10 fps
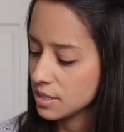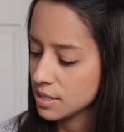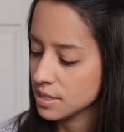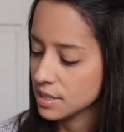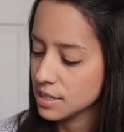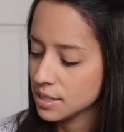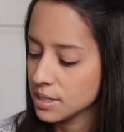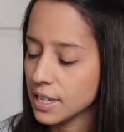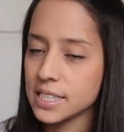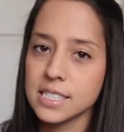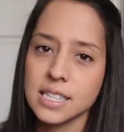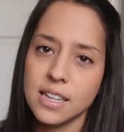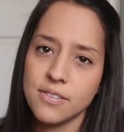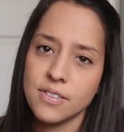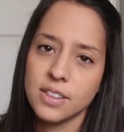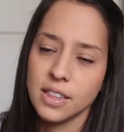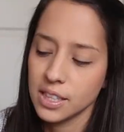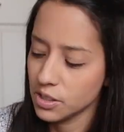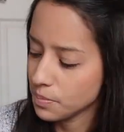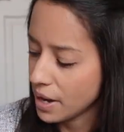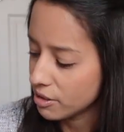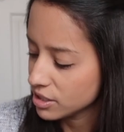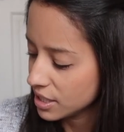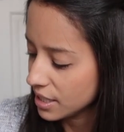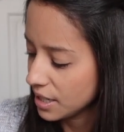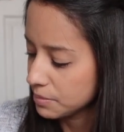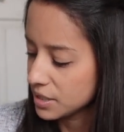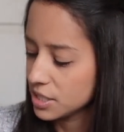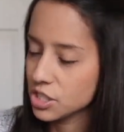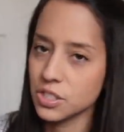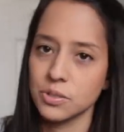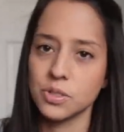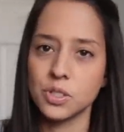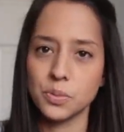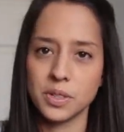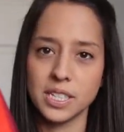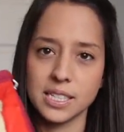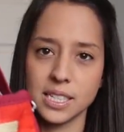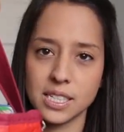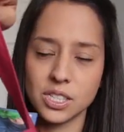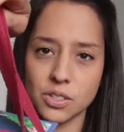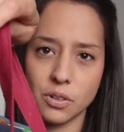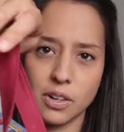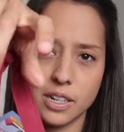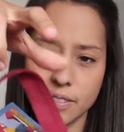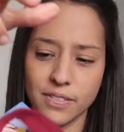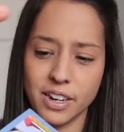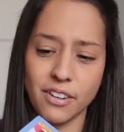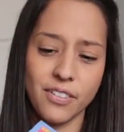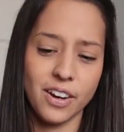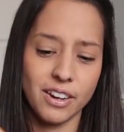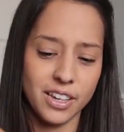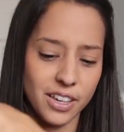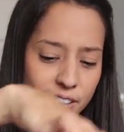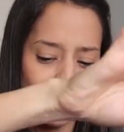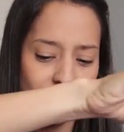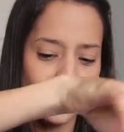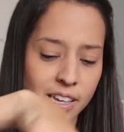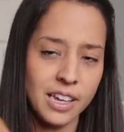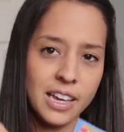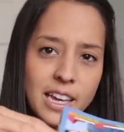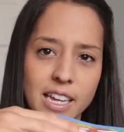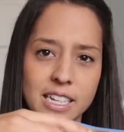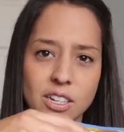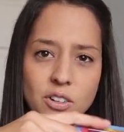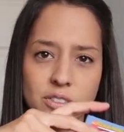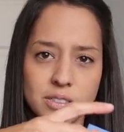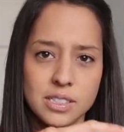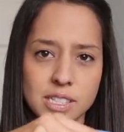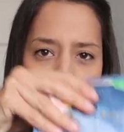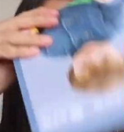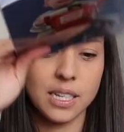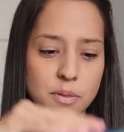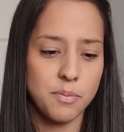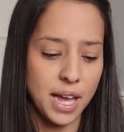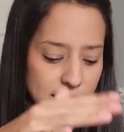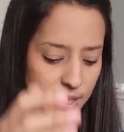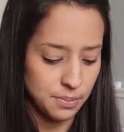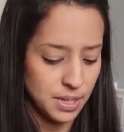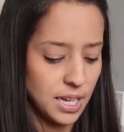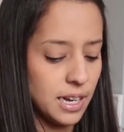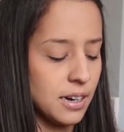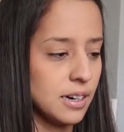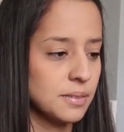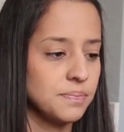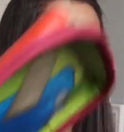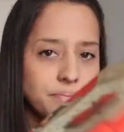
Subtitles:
I just love the little pouch that it comes in too. It's super easy to store, very, very cute, and it all just packs up in here.